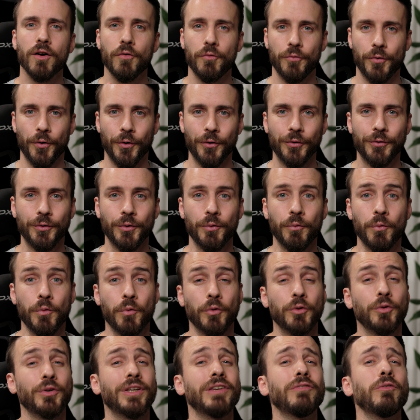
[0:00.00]
First, we
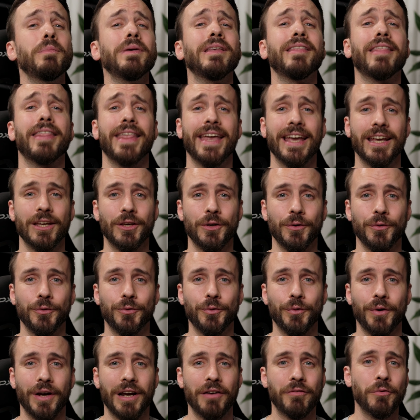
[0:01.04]
want to give a big thank you
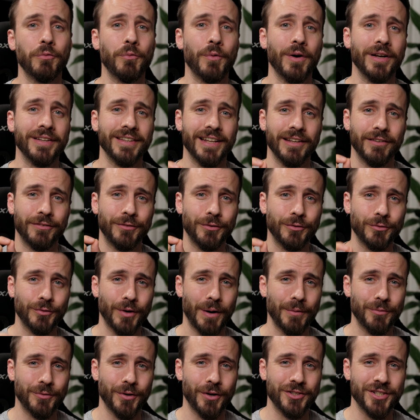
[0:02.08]
to everyone that
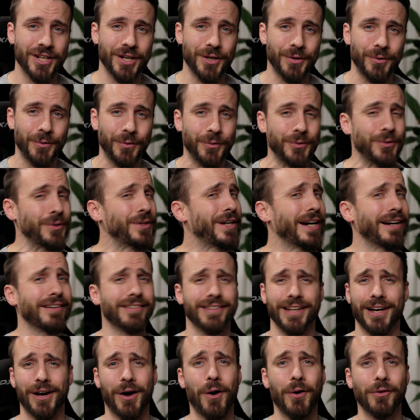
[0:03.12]
subscribed to our channel. You
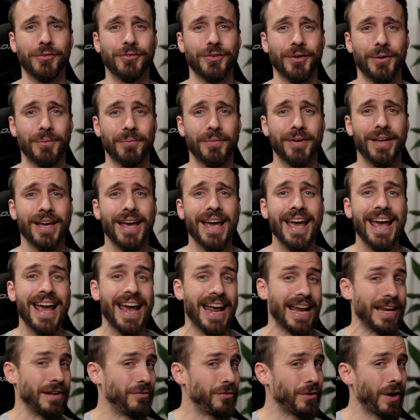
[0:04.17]
guys are awesome.
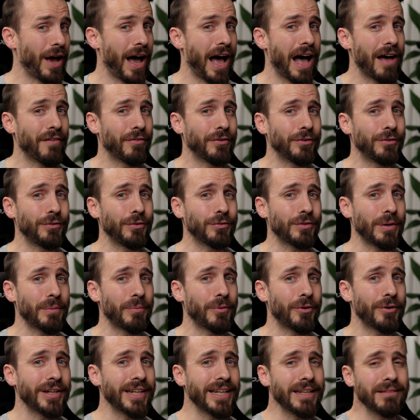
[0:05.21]
And if you haven't
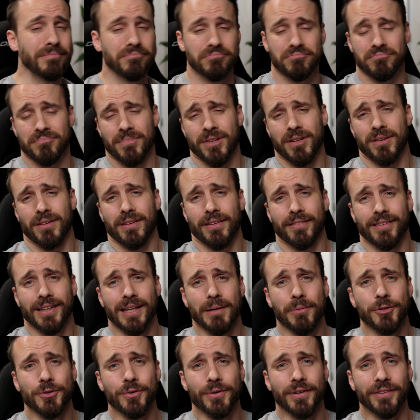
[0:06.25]
subscribed already,
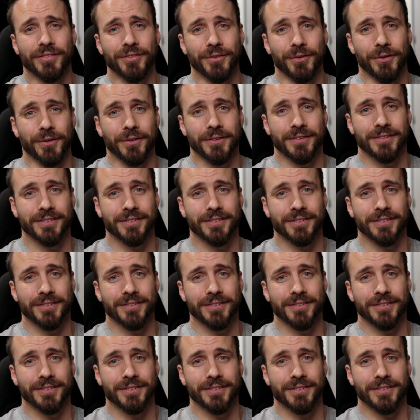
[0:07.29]
think about doing so.